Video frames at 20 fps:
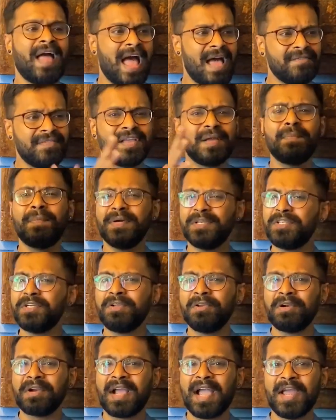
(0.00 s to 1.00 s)
having a
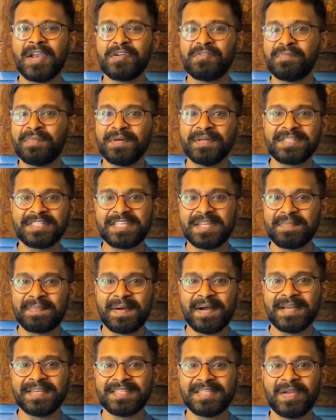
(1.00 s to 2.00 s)
particular kind of birthday
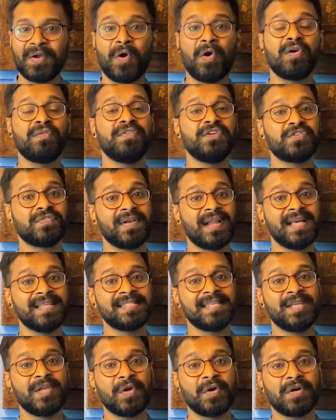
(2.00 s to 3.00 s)
party, or
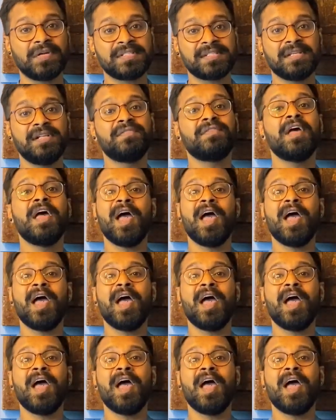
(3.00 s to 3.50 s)
visualizing yourself